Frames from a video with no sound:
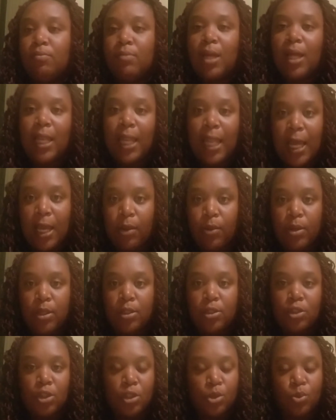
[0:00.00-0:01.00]

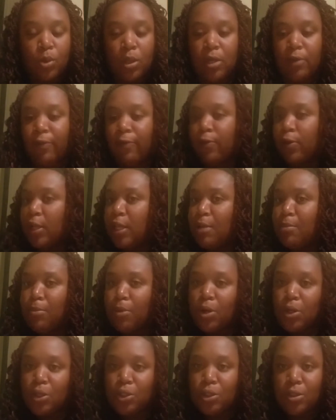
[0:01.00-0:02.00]
language, just want to fully
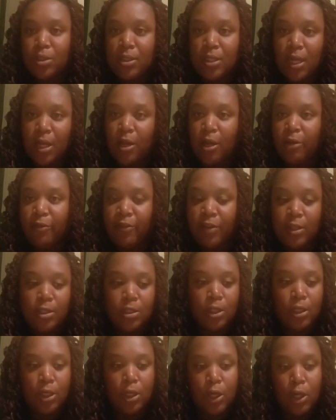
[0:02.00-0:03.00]
immerse yourself
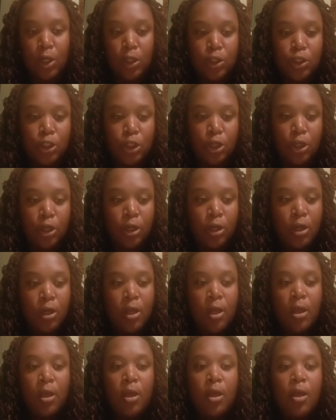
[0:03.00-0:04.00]
into the culture.
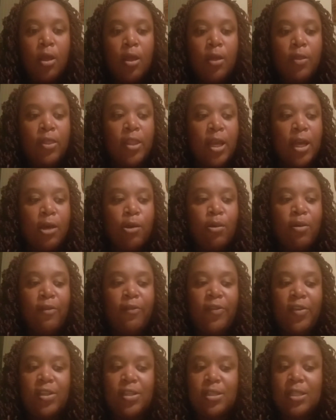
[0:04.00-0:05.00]
Now,
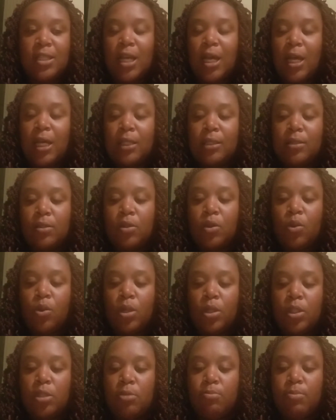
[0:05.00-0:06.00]
if it's not
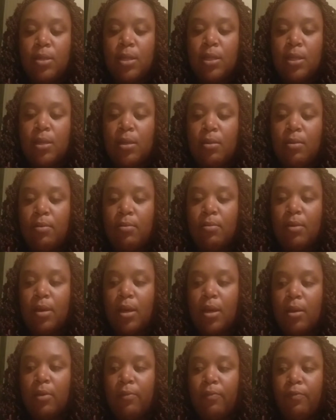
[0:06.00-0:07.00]
going to be
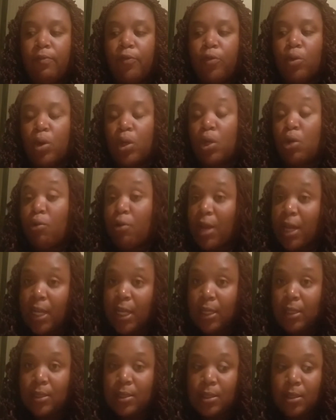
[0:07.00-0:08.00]
for
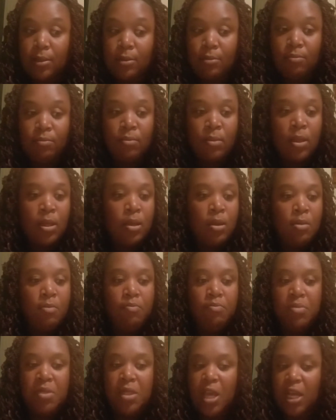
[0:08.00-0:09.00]
credit,
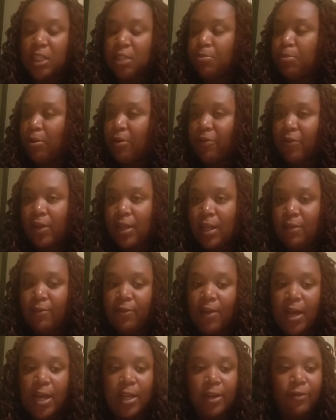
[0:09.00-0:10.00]
that's perfectly
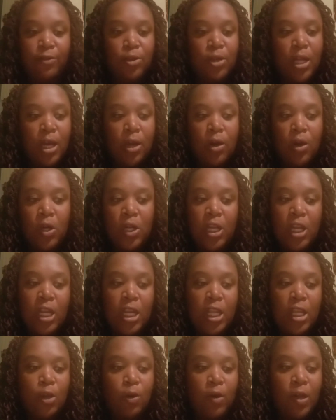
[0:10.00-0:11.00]
fine. If you're not earning
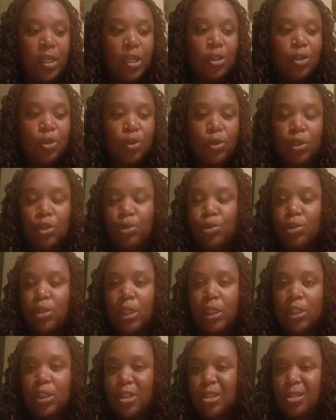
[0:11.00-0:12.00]
any credit, you can
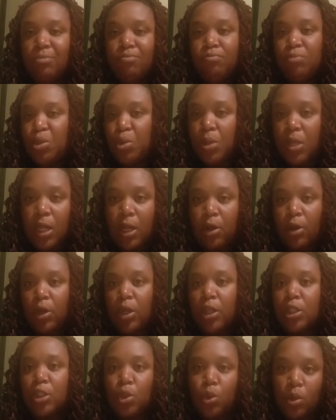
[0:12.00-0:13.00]
usually just do that on
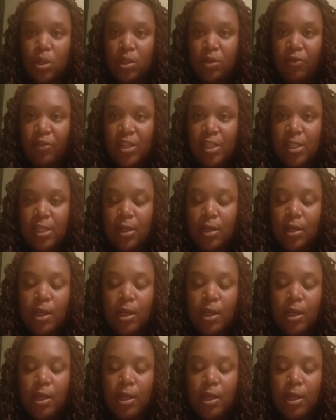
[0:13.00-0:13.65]
a tourist visa.